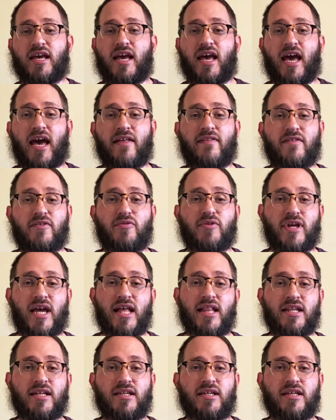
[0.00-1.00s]
And the
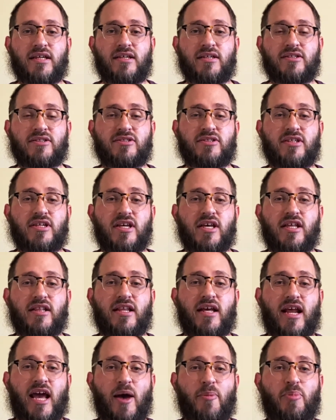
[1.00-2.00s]
reality is
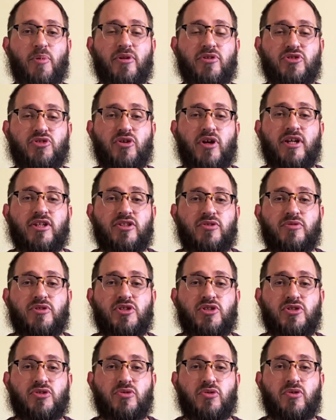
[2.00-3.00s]
that Apple are trying to
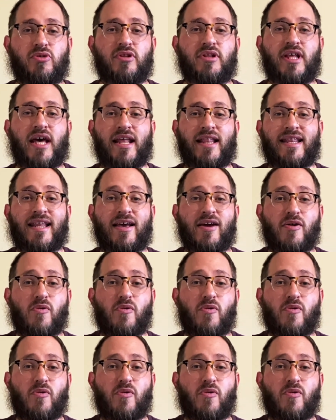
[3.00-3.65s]
ensure that